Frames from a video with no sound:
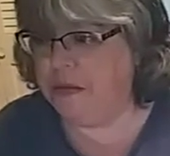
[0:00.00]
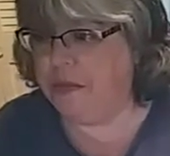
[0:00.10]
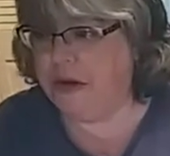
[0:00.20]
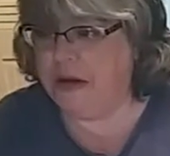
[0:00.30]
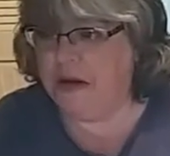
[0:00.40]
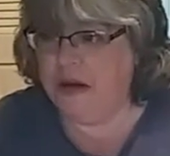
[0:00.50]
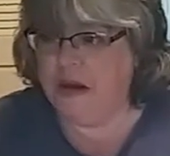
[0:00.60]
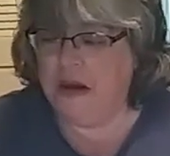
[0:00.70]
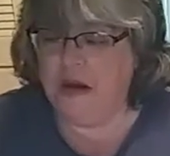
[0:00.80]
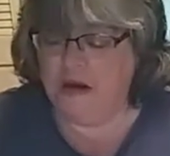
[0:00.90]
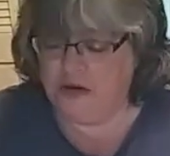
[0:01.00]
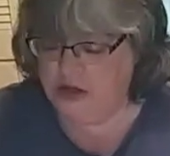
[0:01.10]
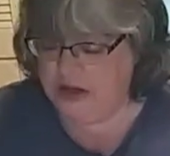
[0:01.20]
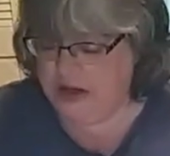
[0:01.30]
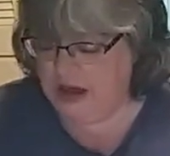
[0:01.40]
But
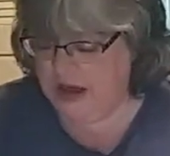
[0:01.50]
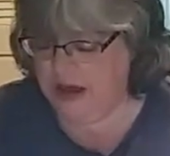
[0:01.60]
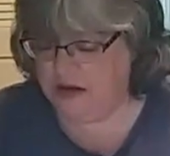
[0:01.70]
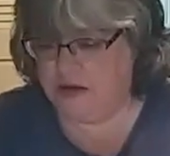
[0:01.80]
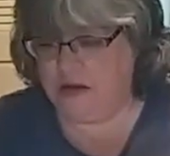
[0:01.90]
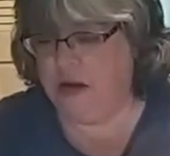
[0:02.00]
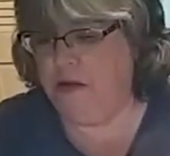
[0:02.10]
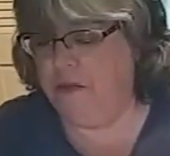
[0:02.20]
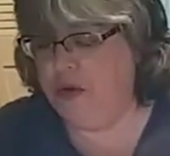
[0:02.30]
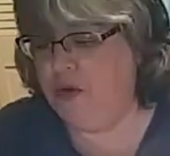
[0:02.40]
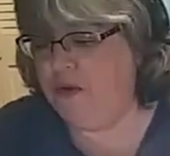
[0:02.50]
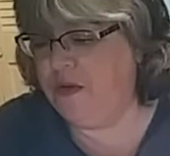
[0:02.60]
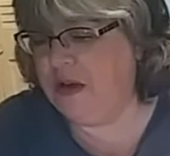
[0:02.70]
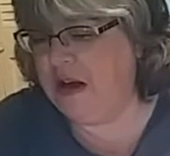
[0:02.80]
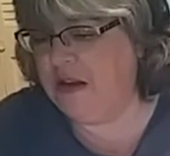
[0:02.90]
she has
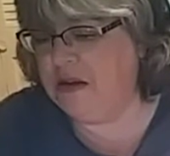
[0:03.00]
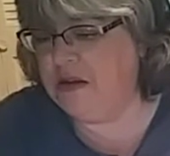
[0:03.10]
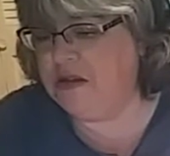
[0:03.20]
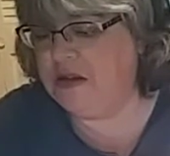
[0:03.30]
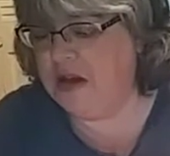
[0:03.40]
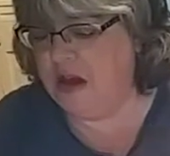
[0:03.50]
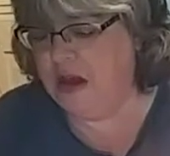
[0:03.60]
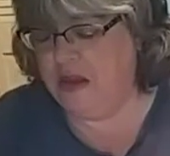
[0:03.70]
beautiful colors.